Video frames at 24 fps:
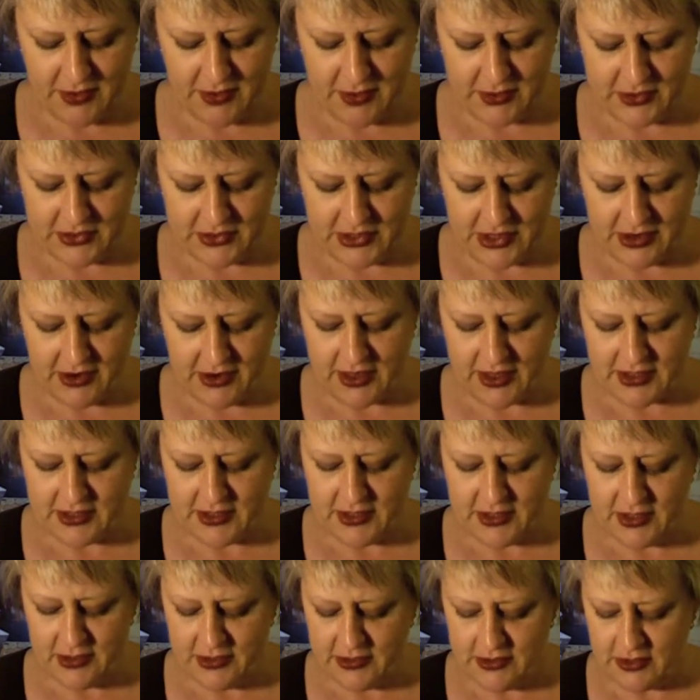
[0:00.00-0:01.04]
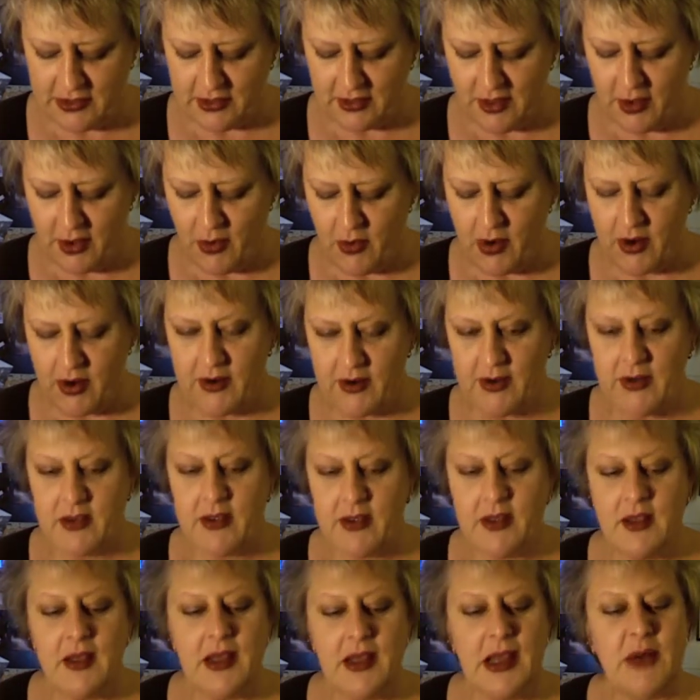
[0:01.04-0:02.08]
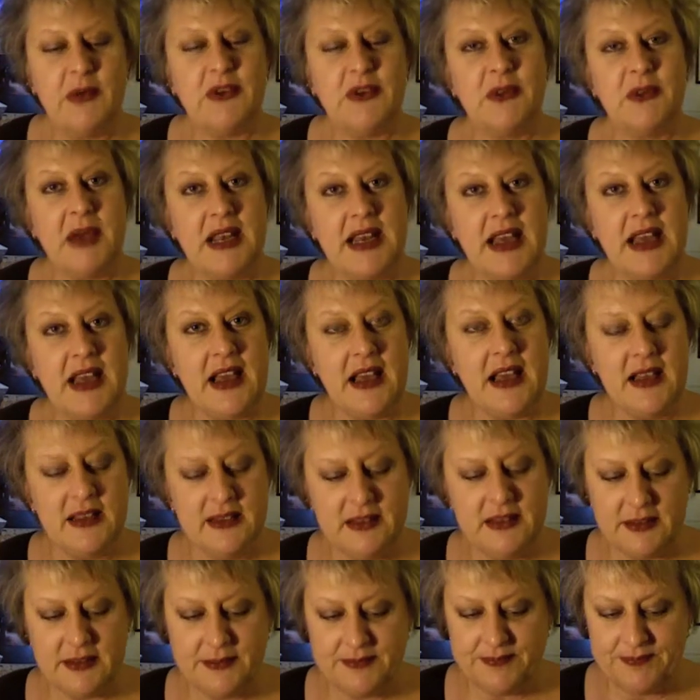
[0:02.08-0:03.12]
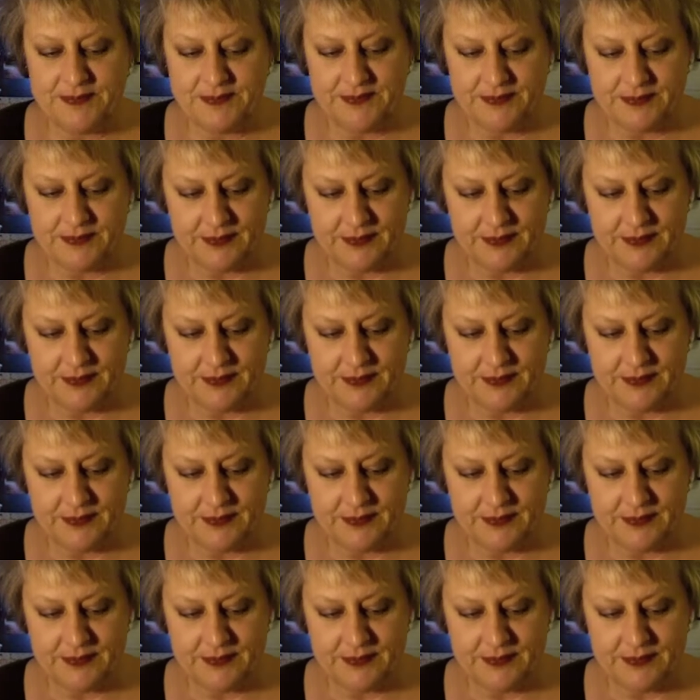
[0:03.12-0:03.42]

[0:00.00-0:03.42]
though Jerry continued to glower. It was my dad's.